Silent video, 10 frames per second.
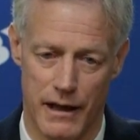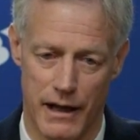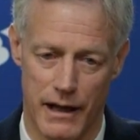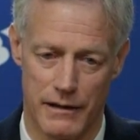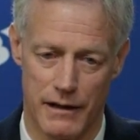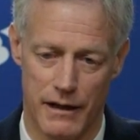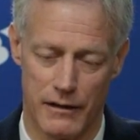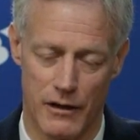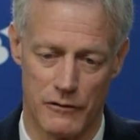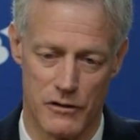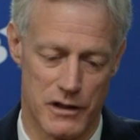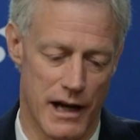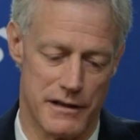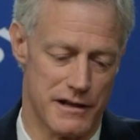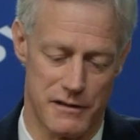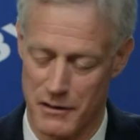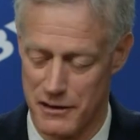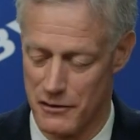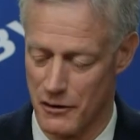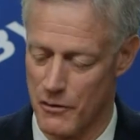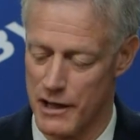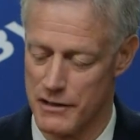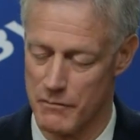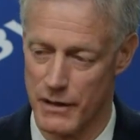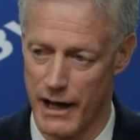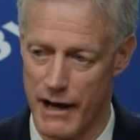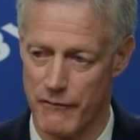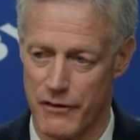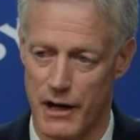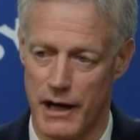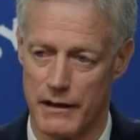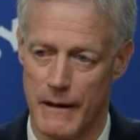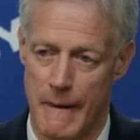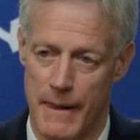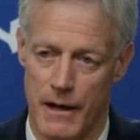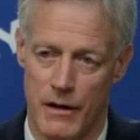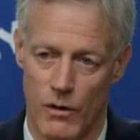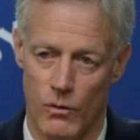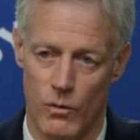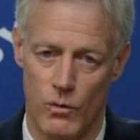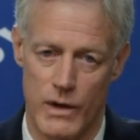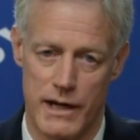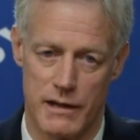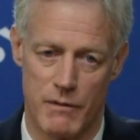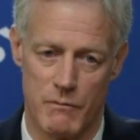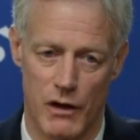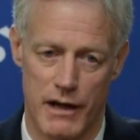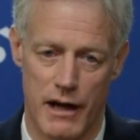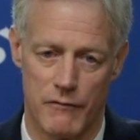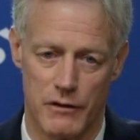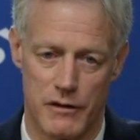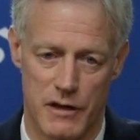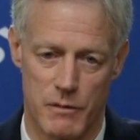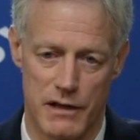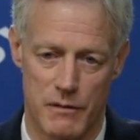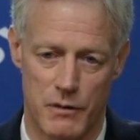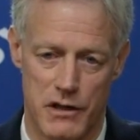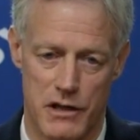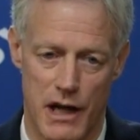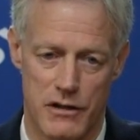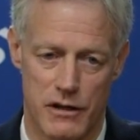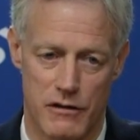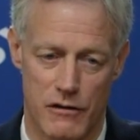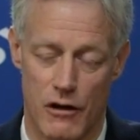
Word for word: And along those lines isn't your question, but I've thought we need to be more careful to express appreciation to